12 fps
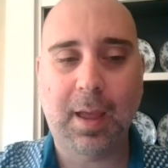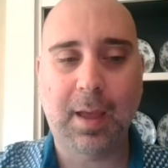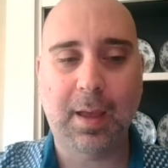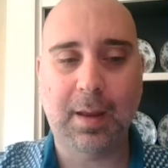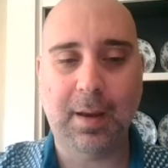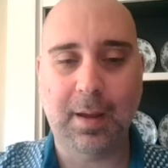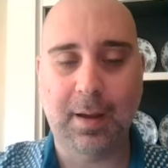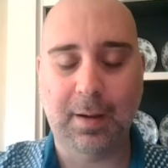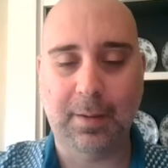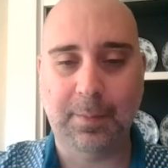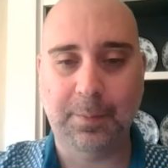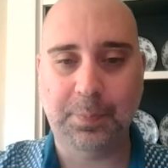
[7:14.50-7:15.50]
And
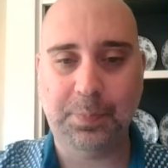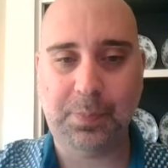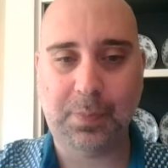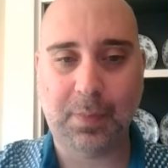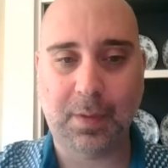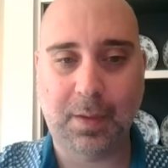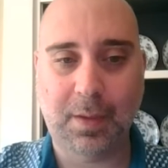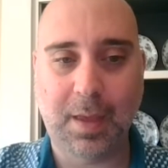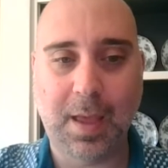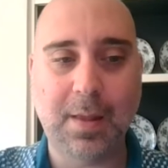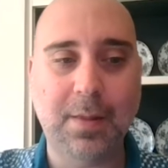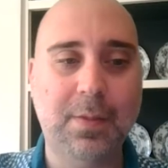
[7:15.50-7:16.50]
um,
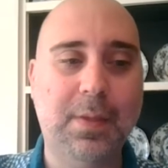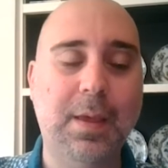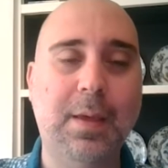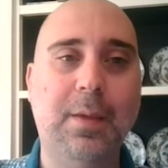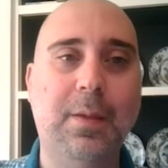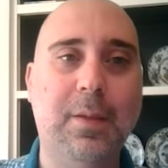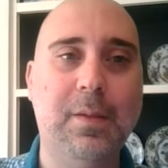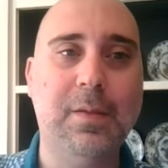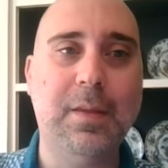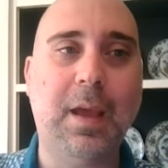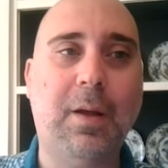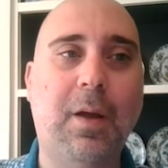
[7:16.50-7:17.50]
and the
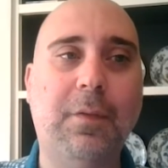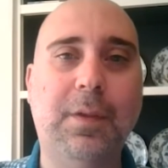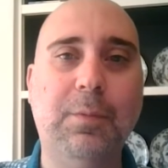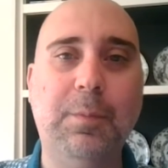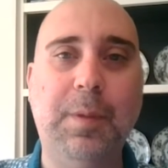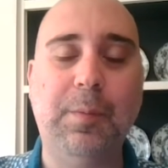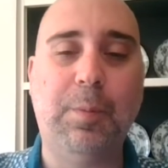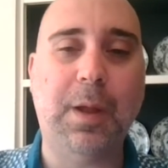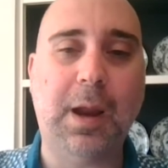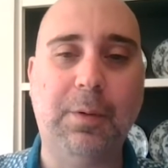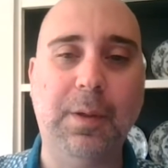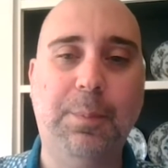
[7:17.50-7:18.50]
yeah, often when people
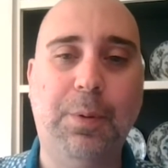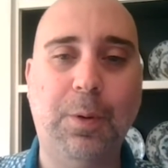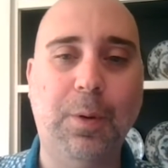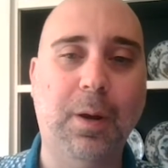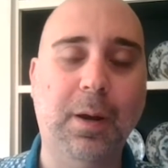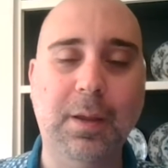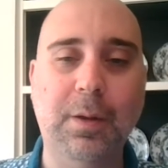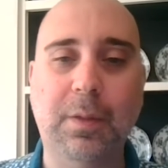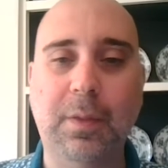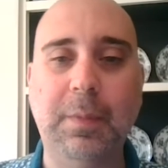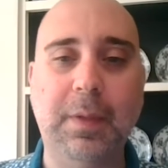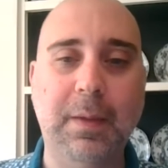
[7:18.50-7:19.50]
put out a report, you know,
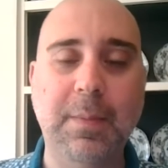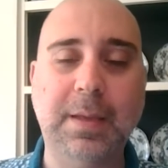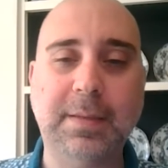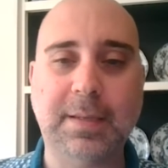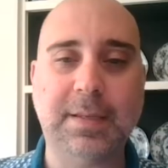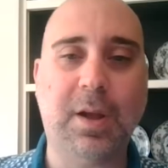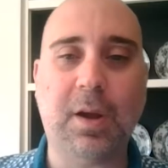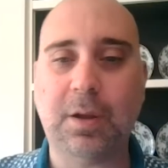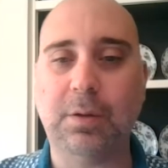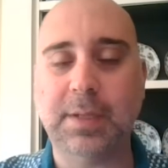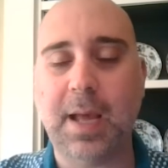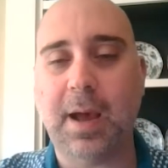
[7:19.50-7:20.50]
the, it makes the stock
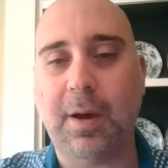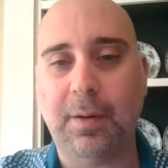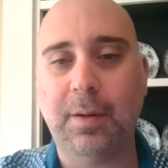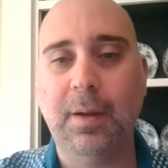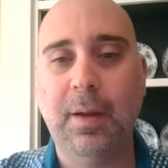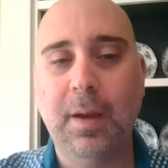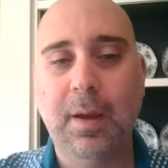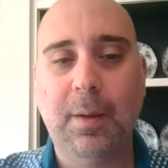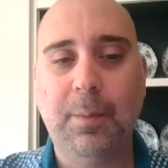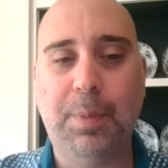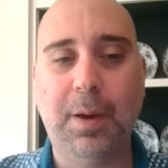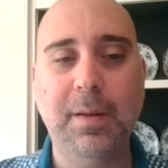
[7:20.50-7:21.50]
go down,
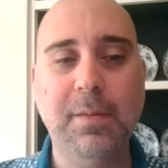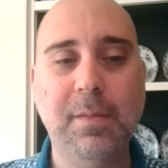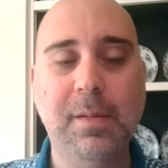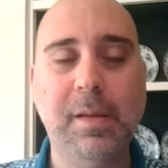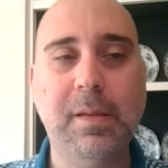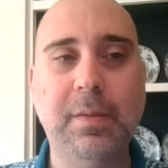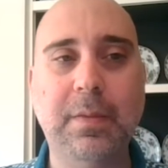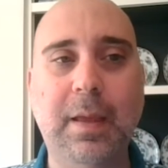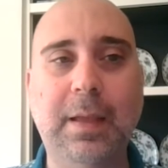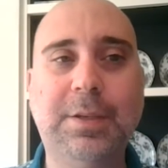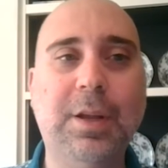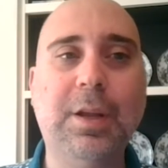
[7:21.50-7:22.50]
but
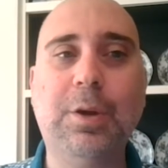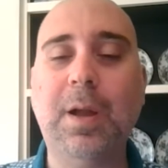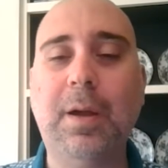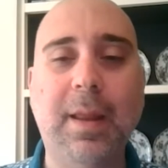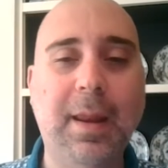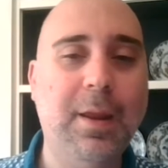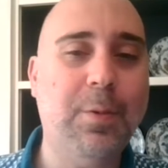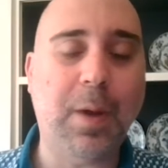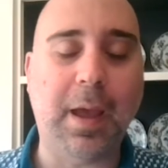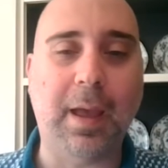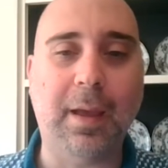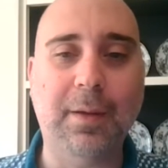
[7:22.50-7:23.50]
it's going to go down
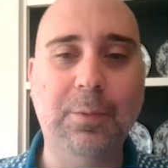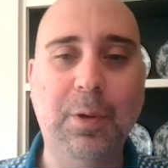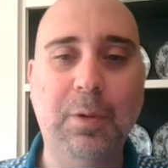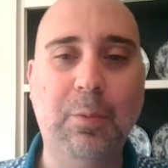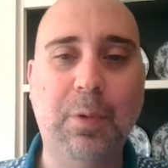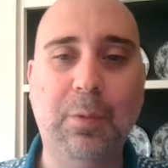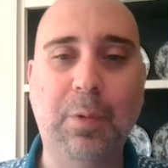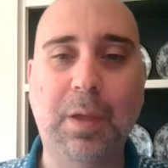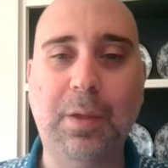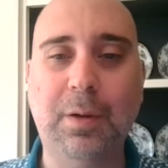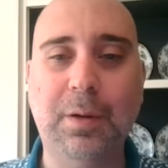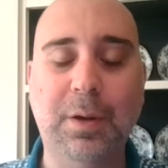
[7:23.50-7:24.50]
anyway, w- w-
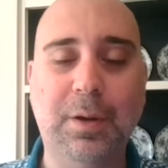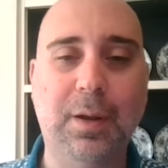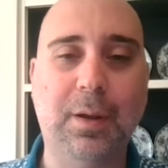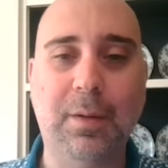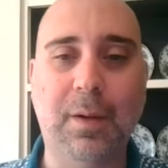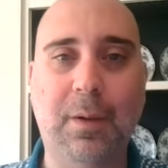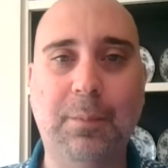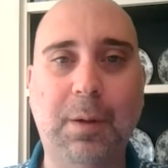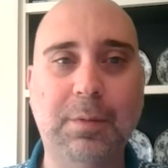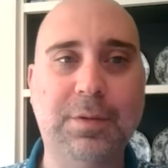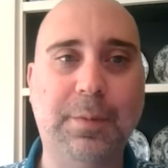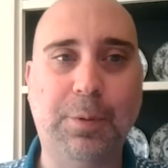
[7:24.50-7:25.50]
whether you're going to um,
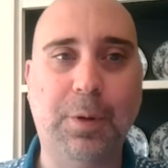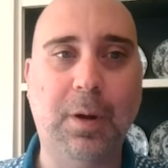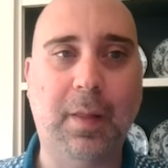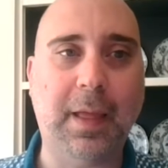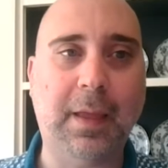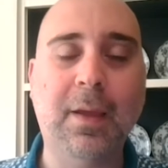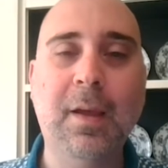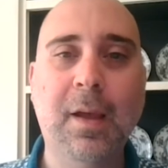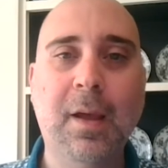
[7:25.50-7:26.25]
publish a report or not. Like